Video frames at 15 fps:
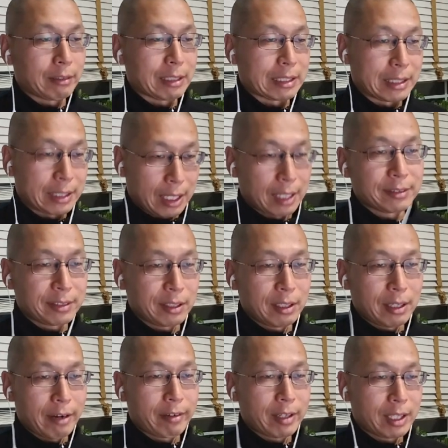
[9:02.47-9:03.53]
does
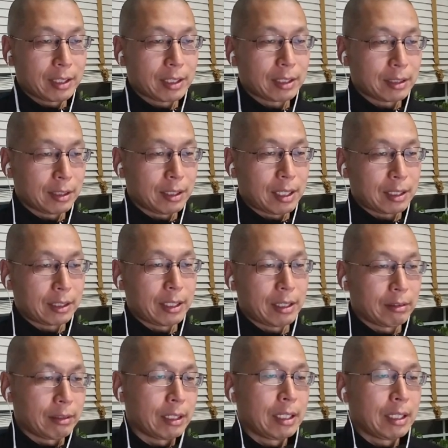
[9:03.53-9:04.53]
everything that the lockdown